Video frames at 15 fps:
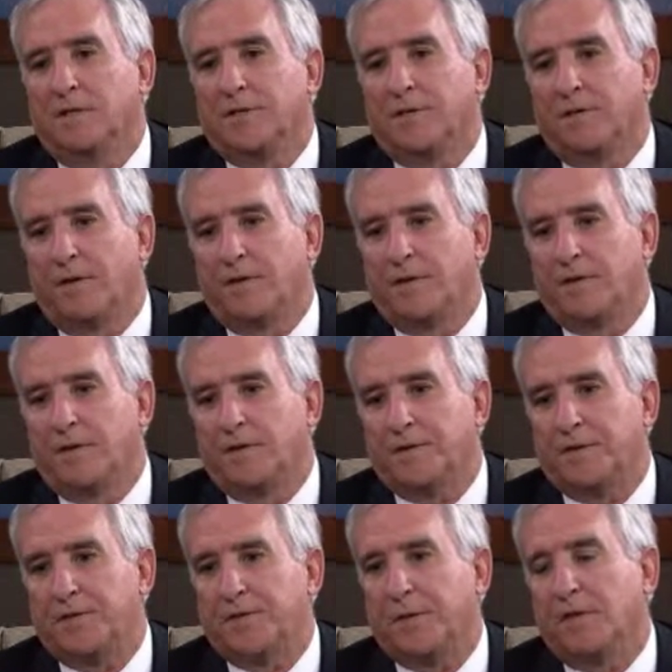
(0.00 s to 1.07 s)
So
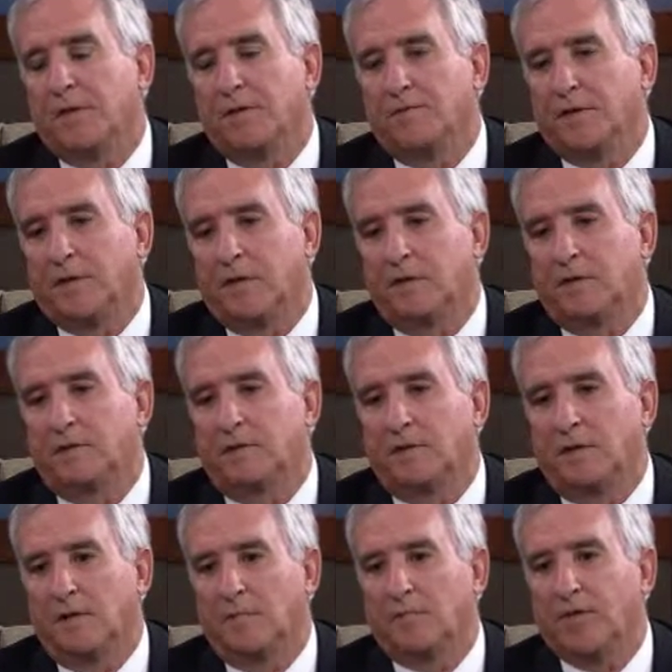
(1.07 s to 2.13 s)
those are significant
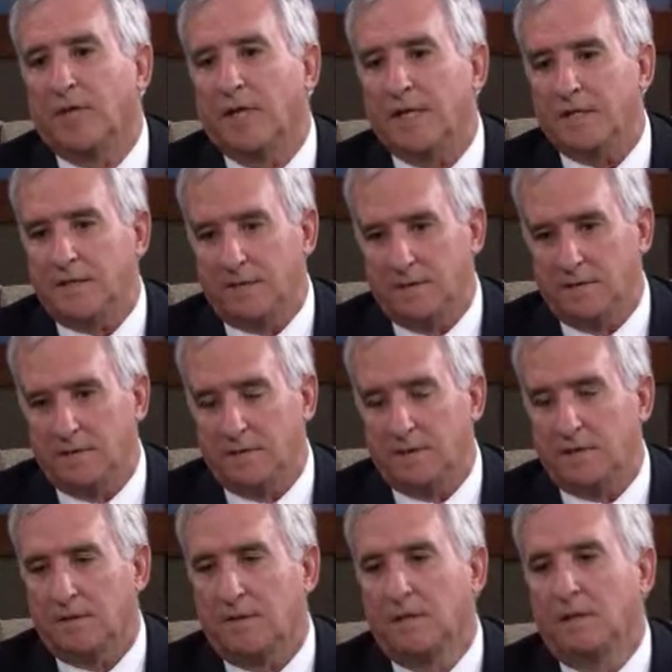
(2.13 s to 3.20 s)

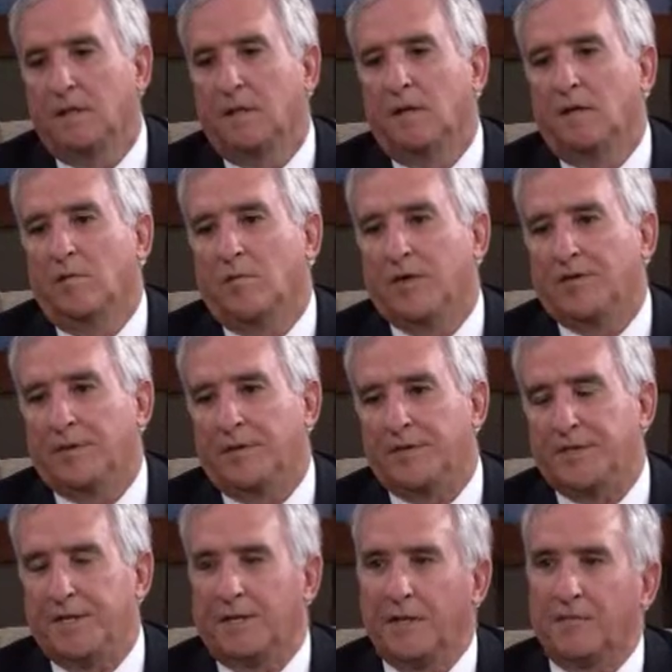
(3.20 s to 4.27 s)
places, but there are
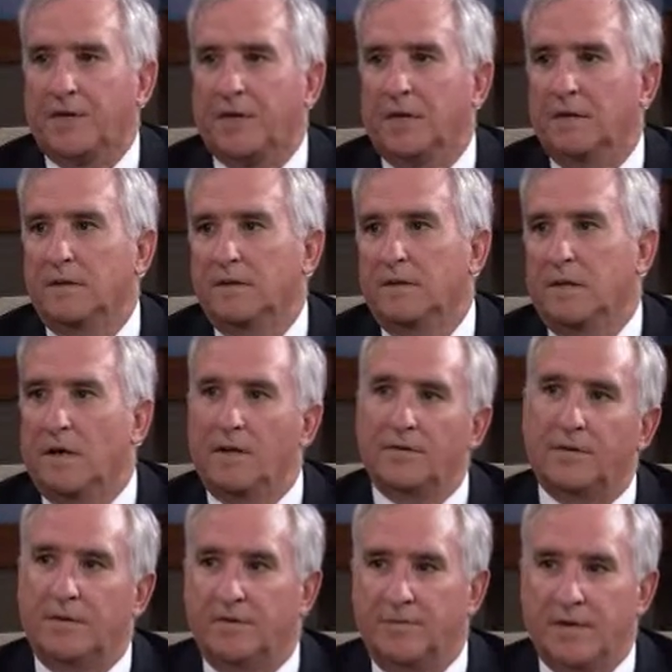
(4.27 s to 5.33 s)
significant
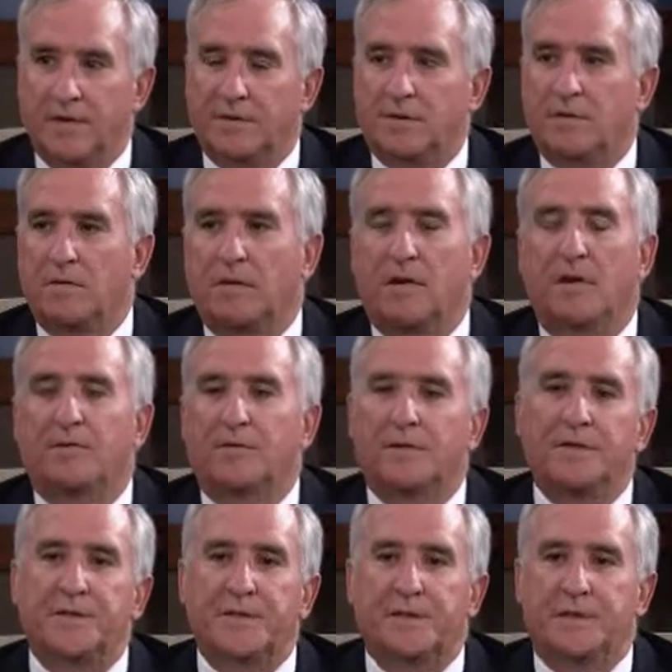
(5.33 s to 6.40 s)
other events going on. For
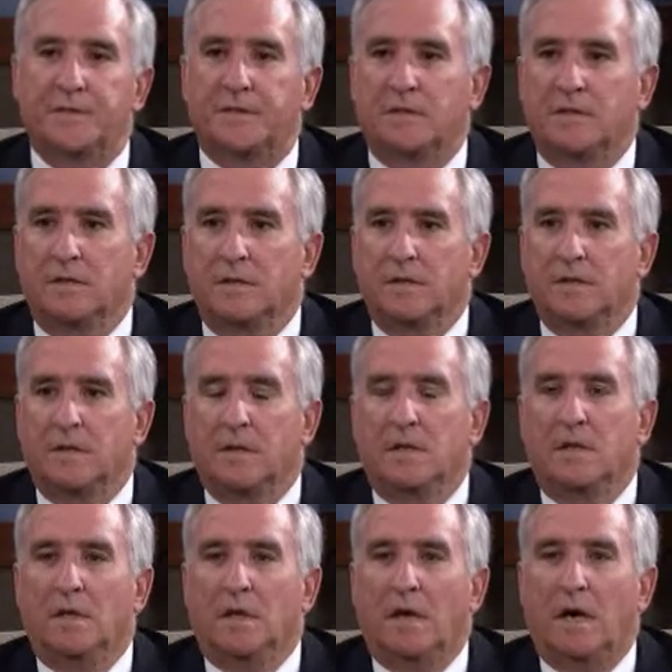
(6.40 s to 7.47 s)
instance,
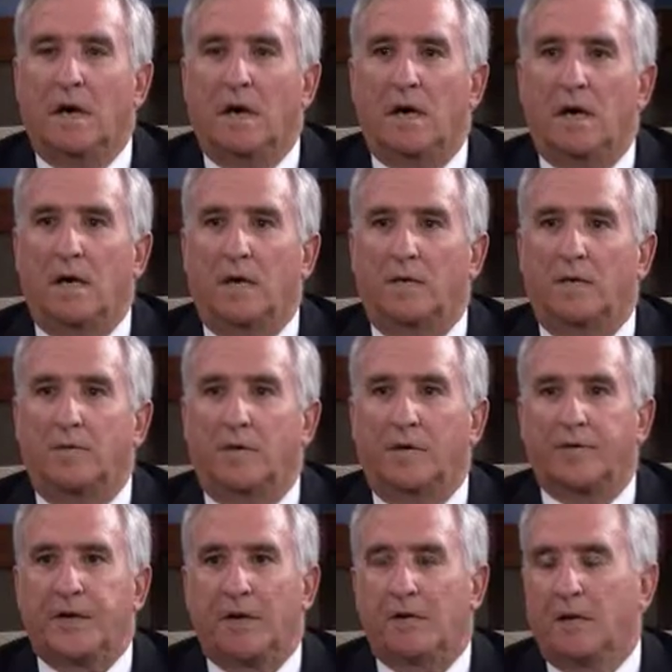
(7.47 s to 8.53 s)

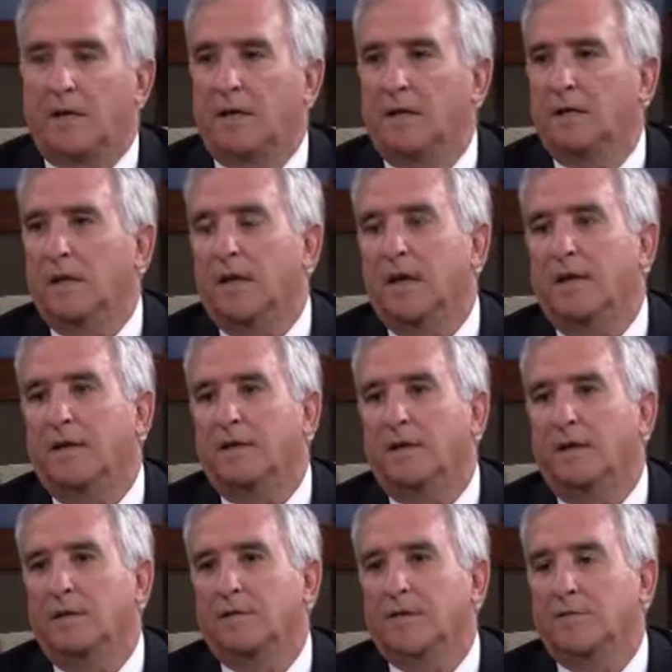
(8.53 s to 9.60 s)
North Carolina had
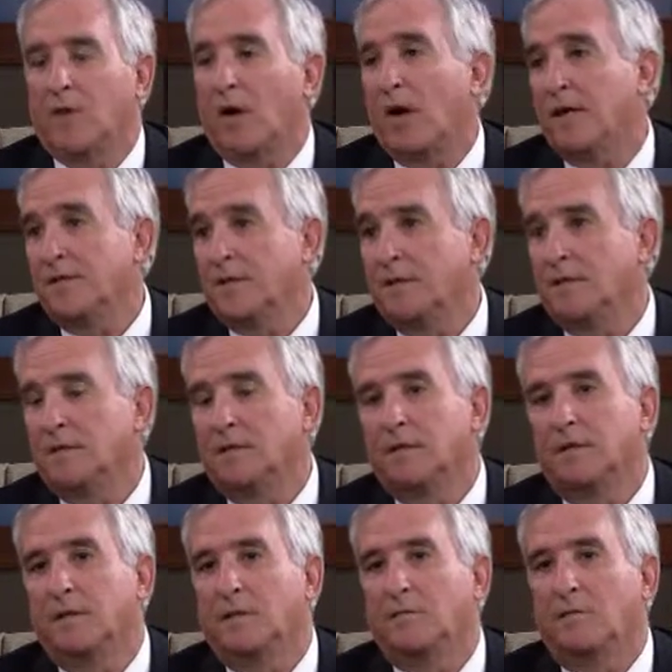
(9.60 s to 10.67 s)
a
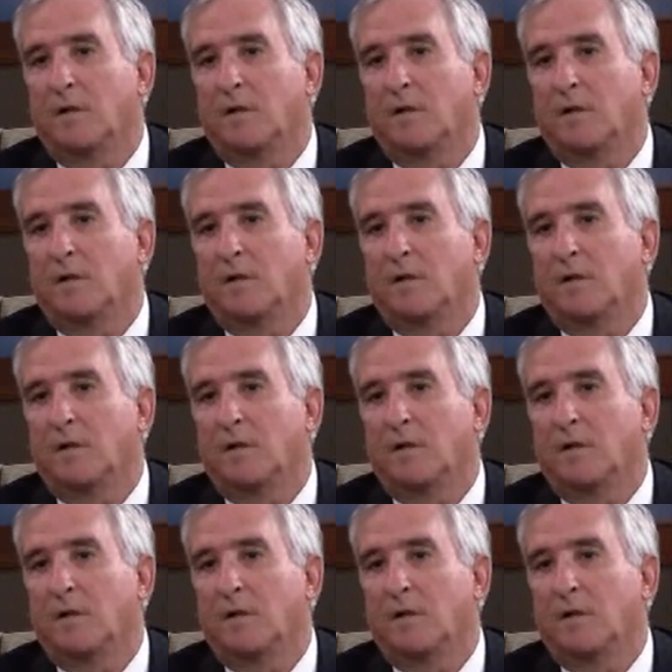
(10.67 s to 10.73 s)
surprisingly